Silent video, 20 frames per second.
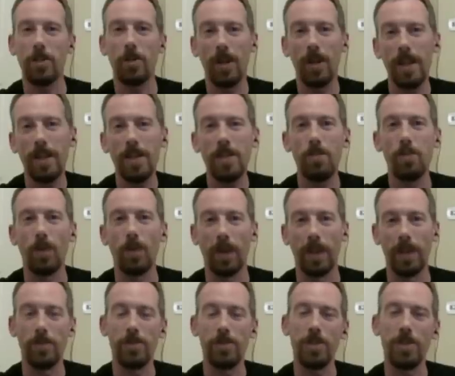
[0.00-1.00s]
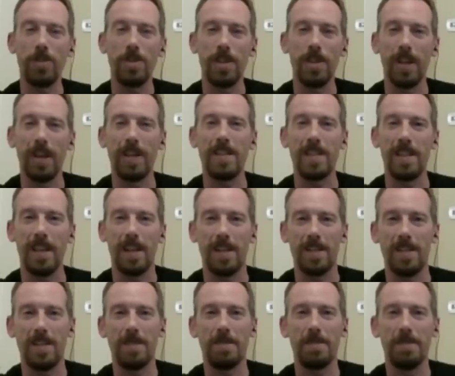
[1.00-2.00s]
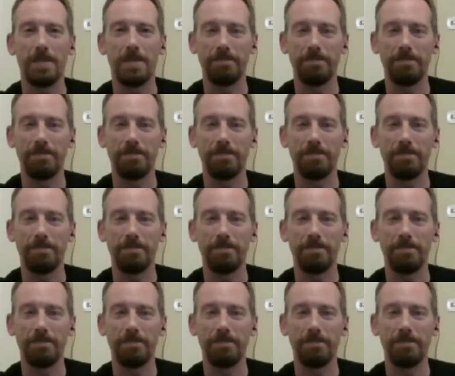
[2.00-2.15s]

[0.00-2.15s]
Jodelind will introduce tonight's guest.